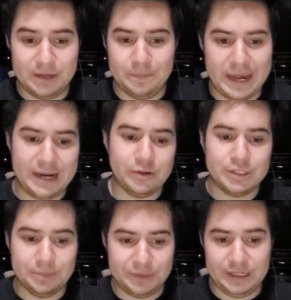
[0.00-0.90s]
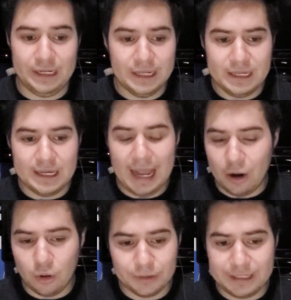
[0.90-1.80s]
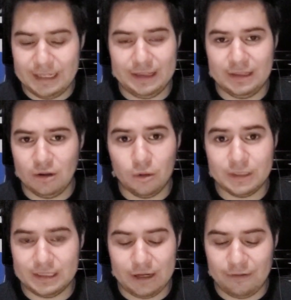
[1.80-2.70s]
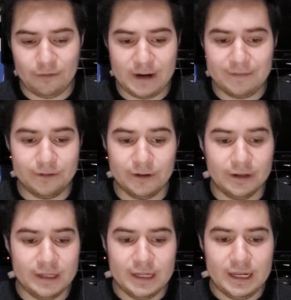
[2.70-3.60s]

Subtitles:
bank or something and hold it there forever.